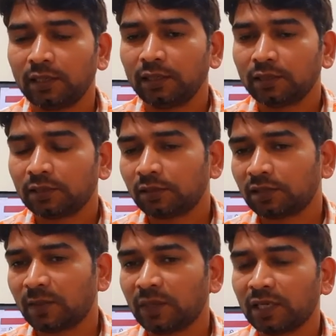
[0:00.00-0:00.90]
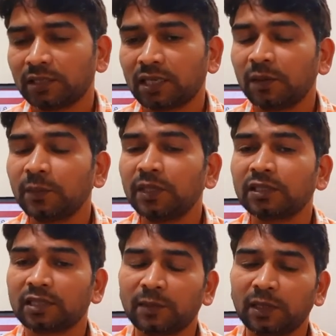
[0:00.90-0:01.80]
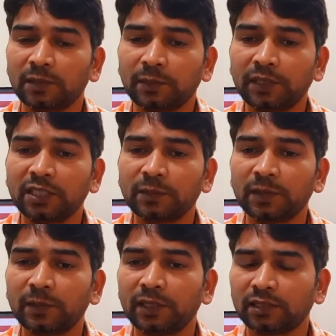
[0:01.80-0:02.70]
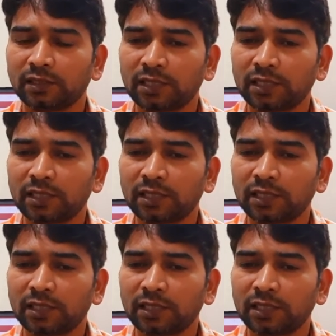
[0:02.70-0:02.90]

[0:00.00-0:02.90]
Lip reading: So some are Java based, some are PHP based,